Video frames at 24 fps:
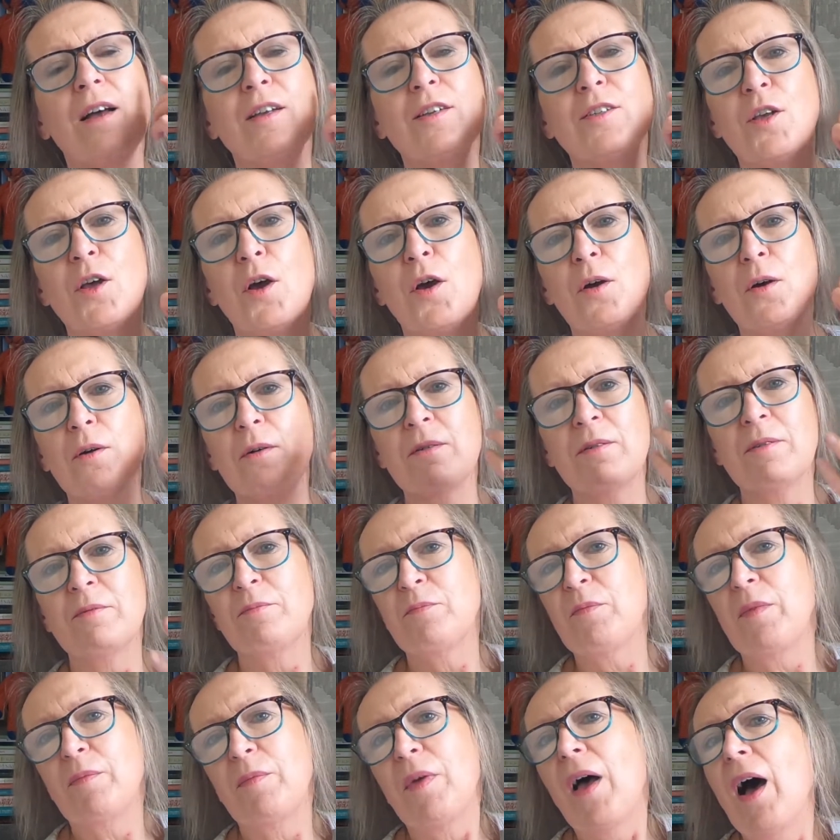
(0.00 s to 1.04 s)
So
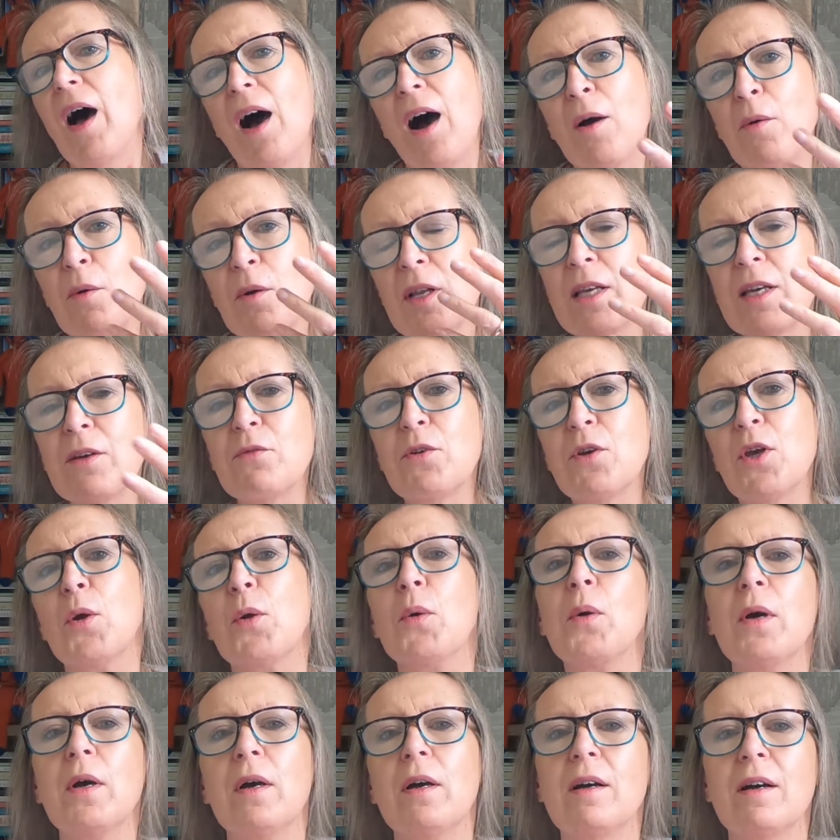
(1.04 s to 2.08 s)
I will give
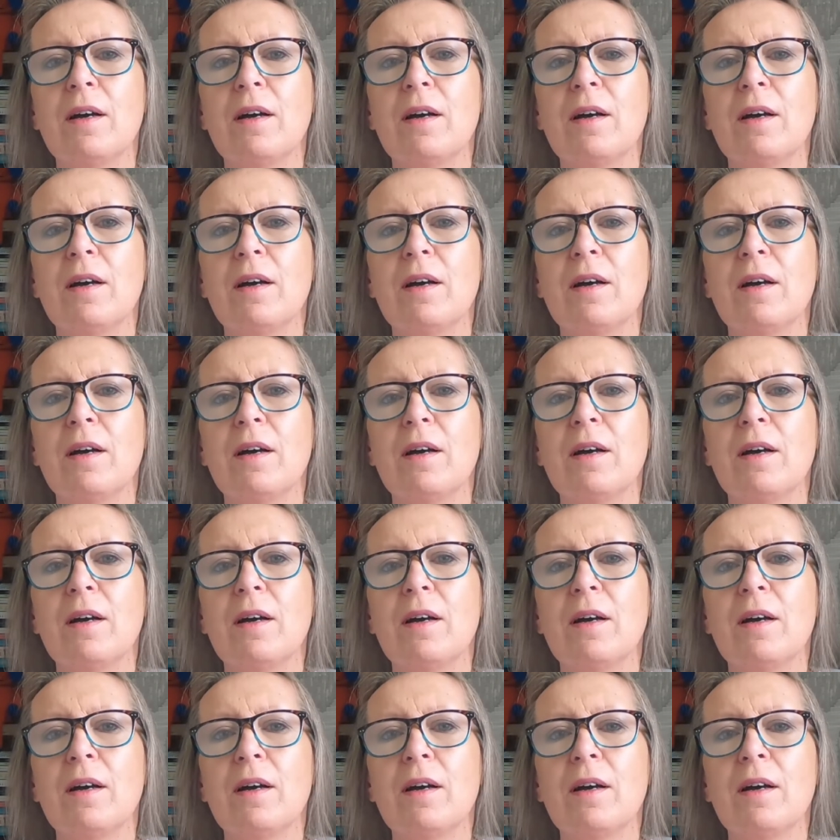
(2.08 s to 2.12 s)
you